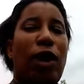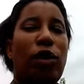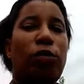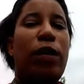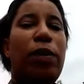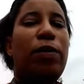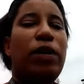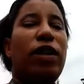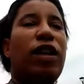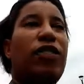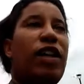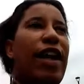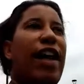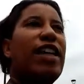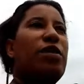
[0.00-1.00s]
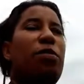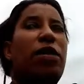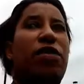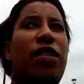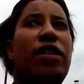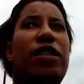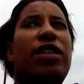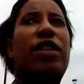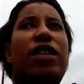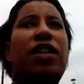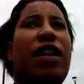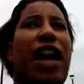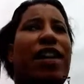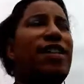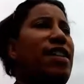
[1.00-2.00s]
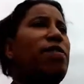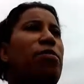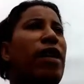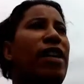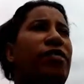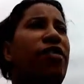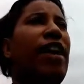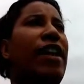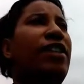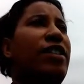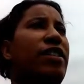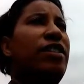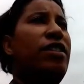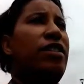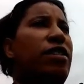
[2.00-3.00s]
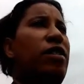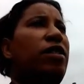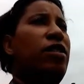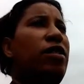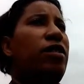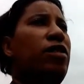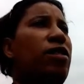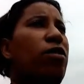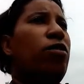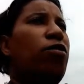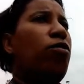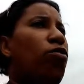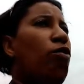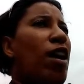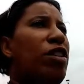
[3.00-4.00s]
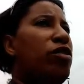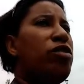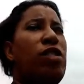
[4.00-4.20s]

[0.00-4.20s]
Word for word: why do people love to ask me things and then not take my advice? Why'd you